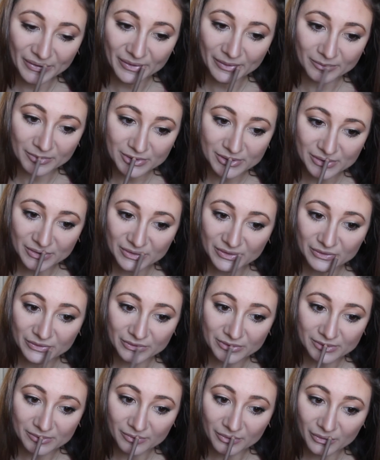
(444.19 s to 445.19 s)
I'm just going to
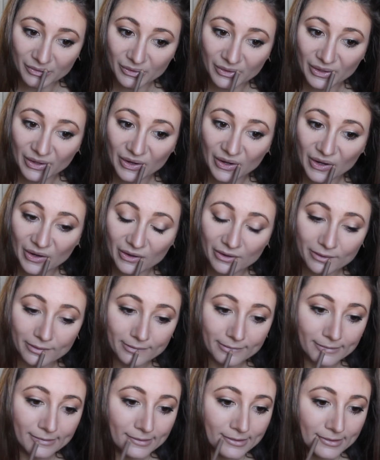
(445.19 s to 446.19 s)
do some quick
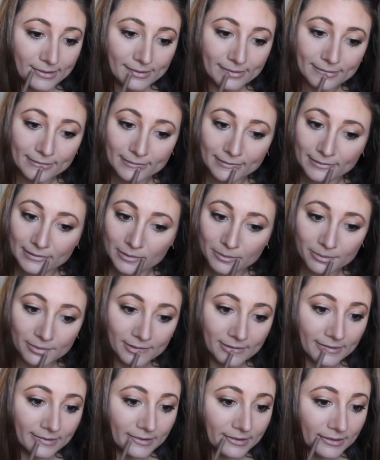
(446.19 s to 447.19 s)
lip
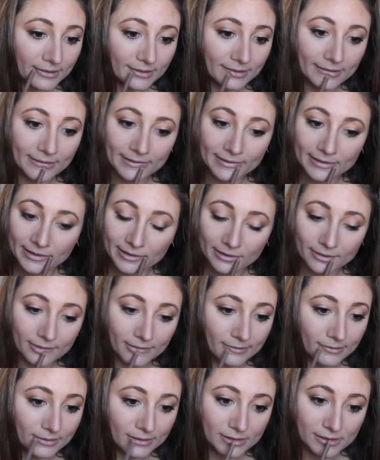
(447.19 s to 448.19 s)
liner
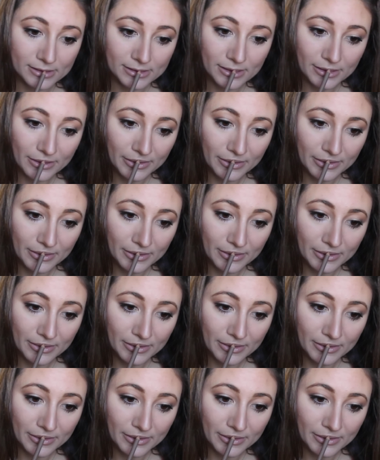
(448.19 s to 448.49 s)
and